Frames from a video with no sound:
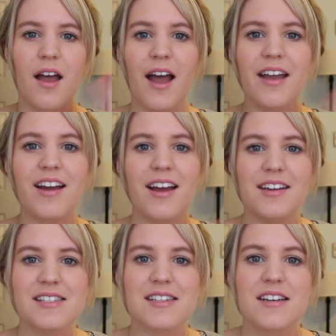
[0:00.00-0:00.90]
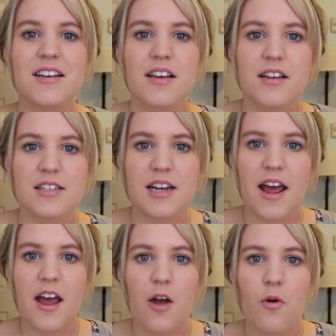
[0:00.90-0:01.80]
Hi guys!
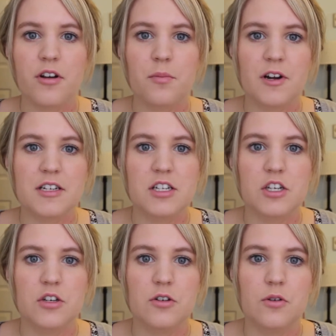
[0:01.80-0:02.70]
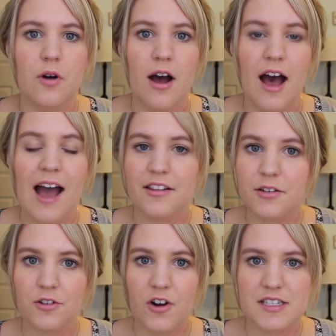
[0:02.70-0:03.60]
Today I wanted to bring to you a
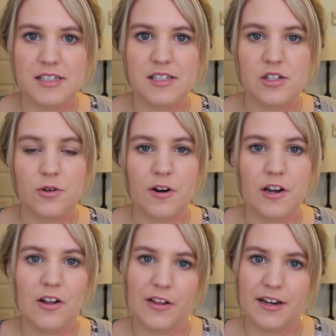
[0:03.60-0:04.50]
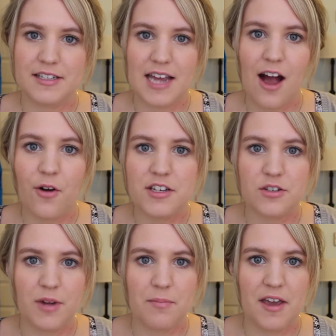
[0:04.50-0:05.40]
highly requested tutorial, and it's how I
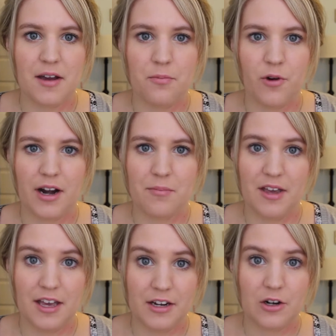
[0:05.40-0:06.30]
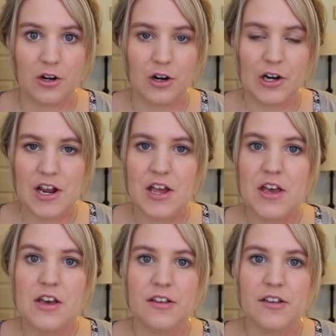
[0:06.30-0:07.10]
do my makeup when I'm in a hurry.